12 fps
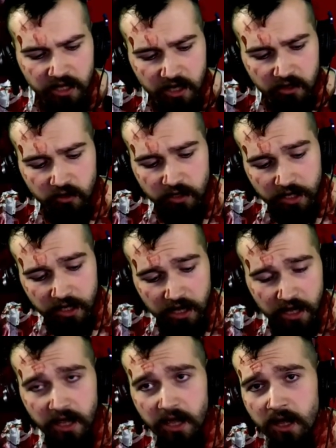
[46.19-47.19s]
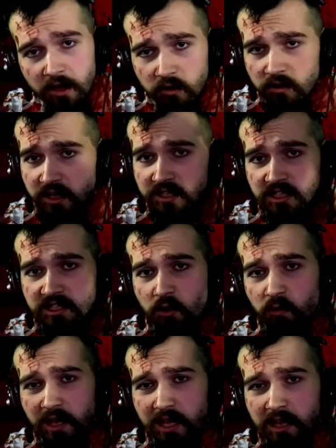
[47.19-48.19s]
including only just a
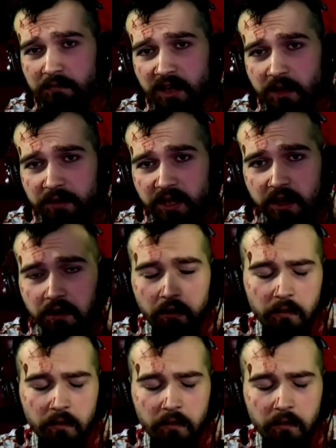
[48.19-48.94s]
wee bit of beer.